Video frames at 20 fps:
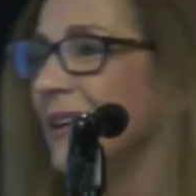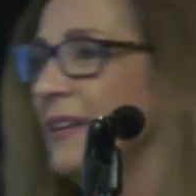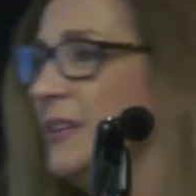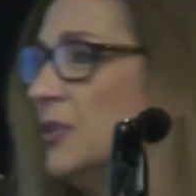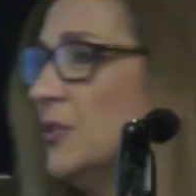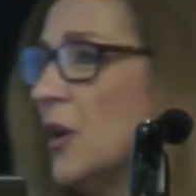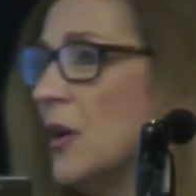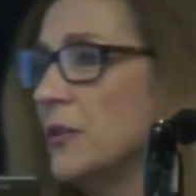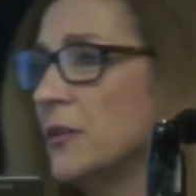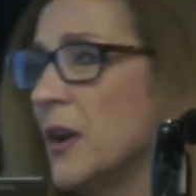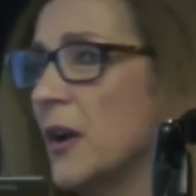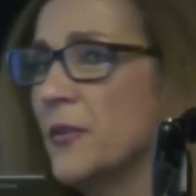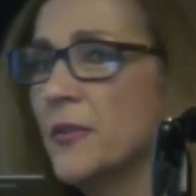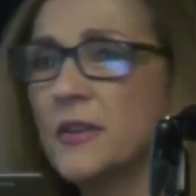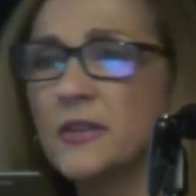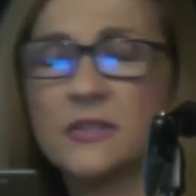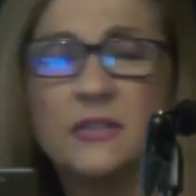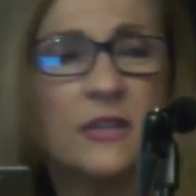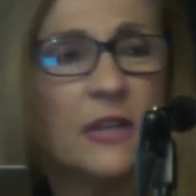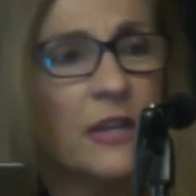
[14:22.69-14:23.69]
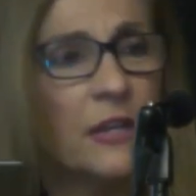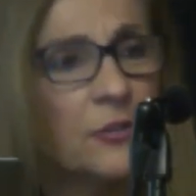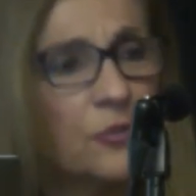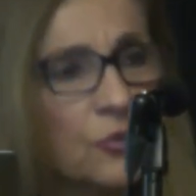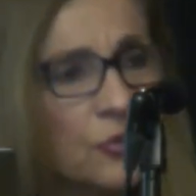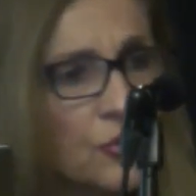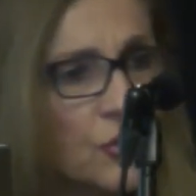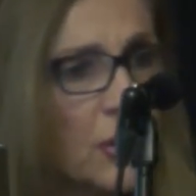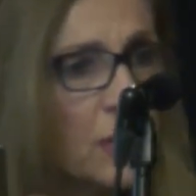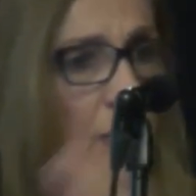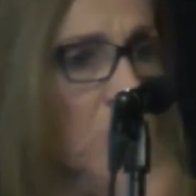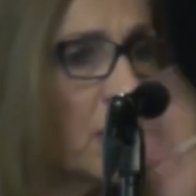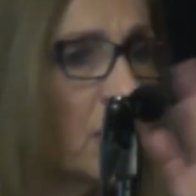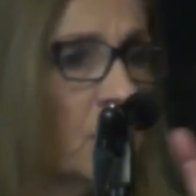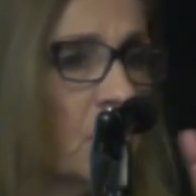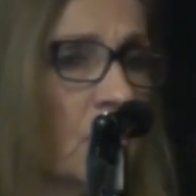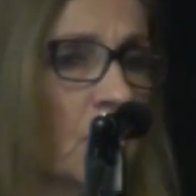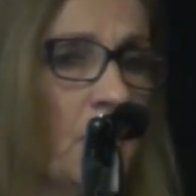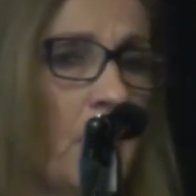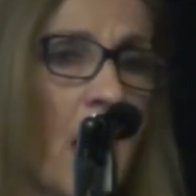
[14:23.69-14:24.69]
You all know this,
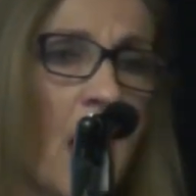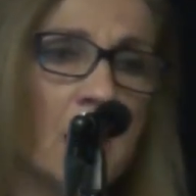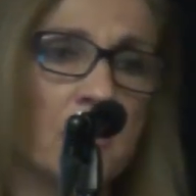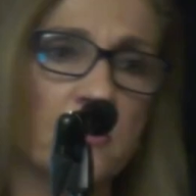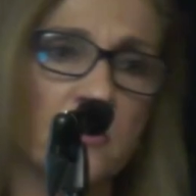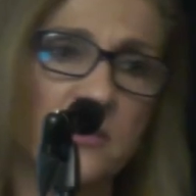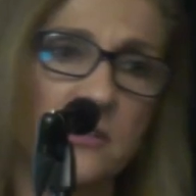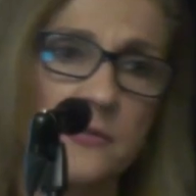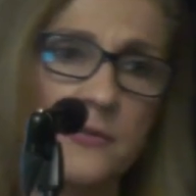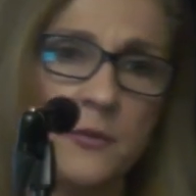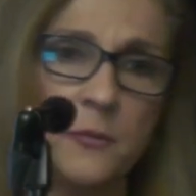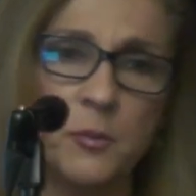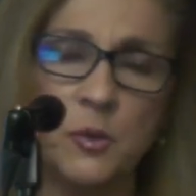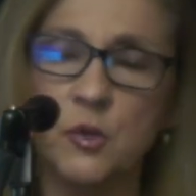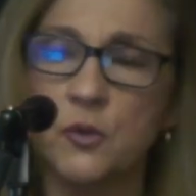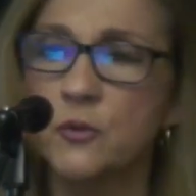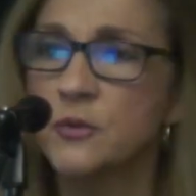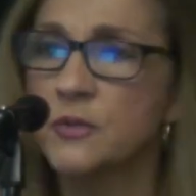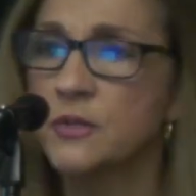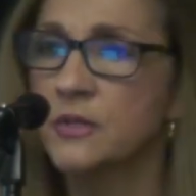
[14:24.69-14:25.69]
intergenerational patterns of abuse,